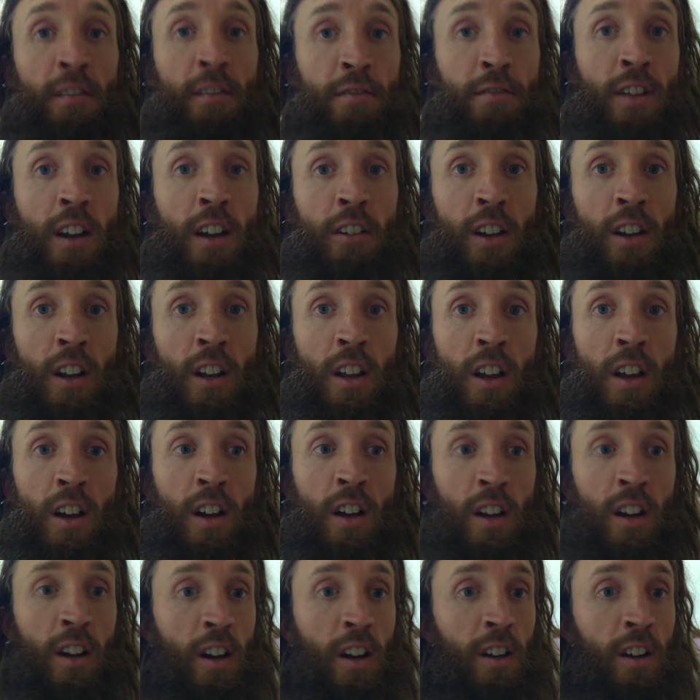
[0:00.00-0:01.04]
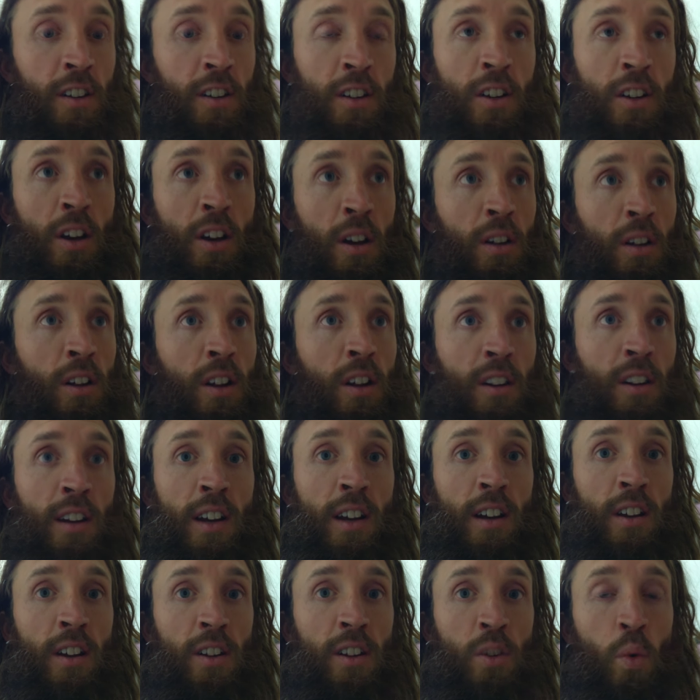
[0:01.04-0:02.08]
are very long. I don't know how long they
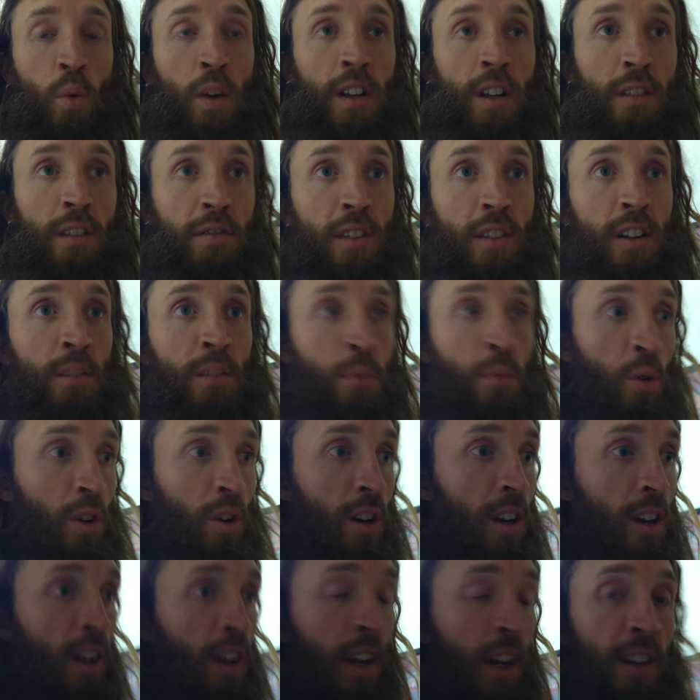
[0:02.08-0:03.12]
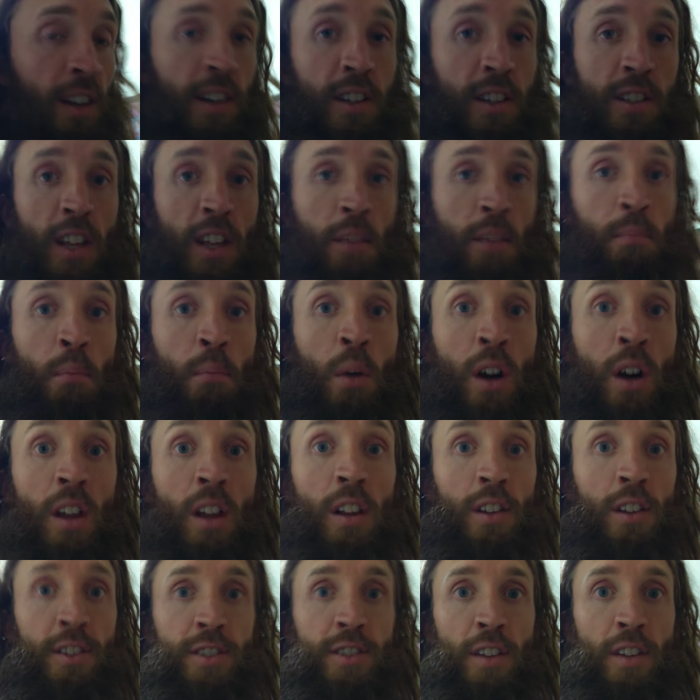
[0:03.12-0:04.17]
are, like 20 feet or more. There's like
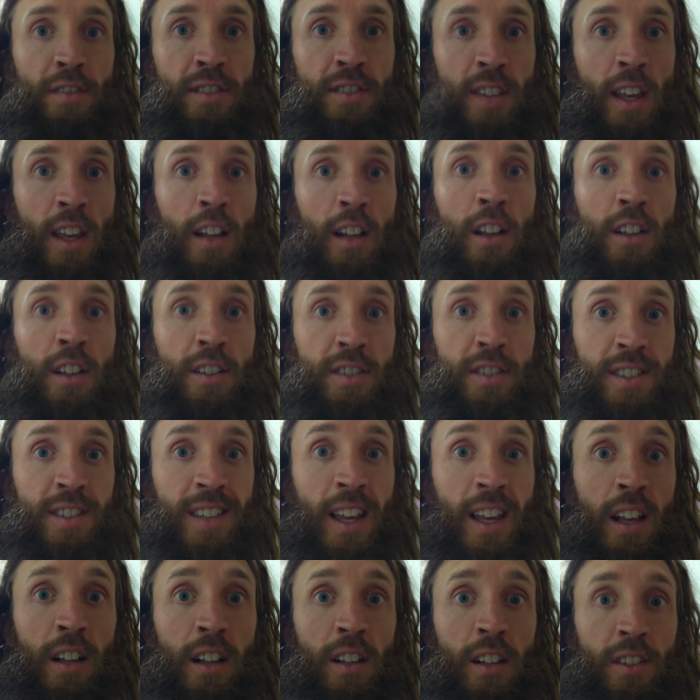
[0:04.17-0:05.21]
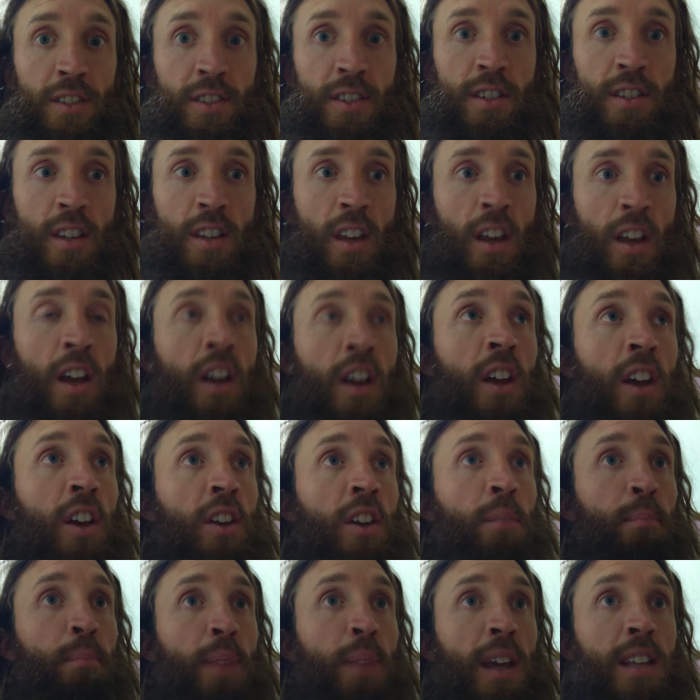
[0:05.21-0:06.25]
miles of cells.
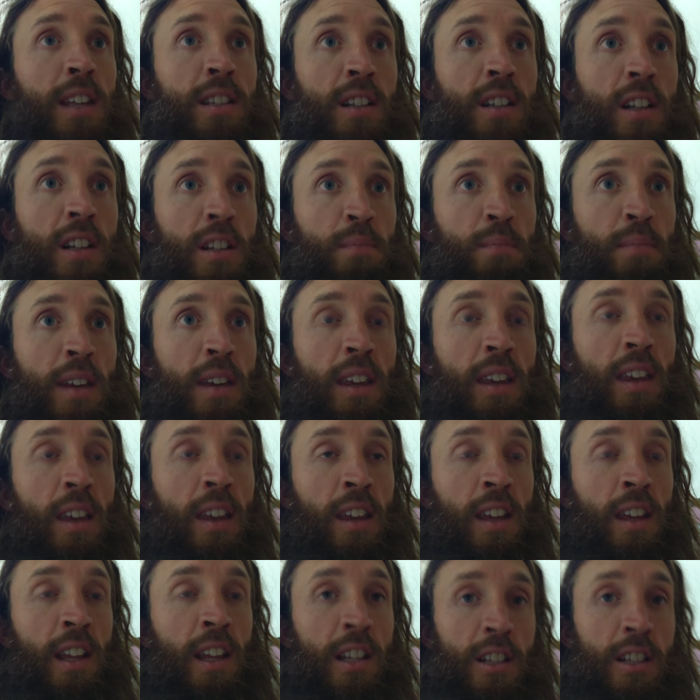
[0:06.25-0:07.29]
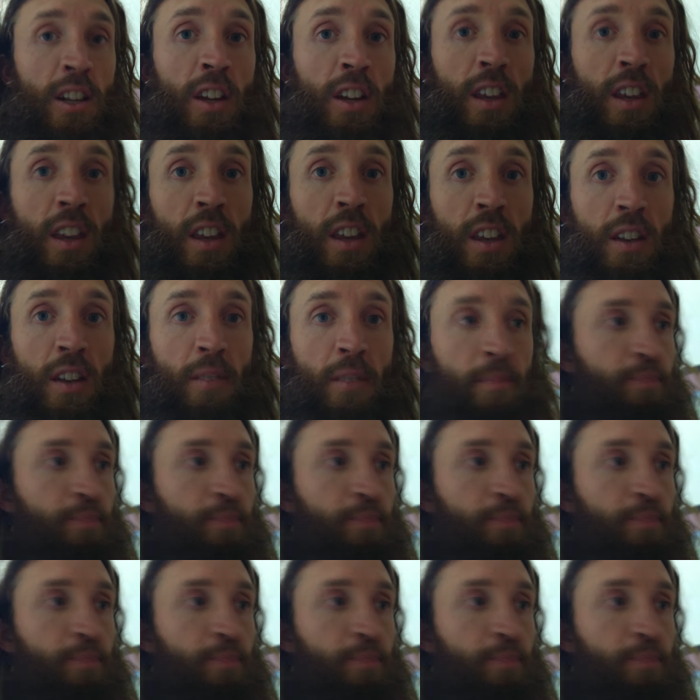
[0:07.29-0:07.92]
Basically speaking, it's like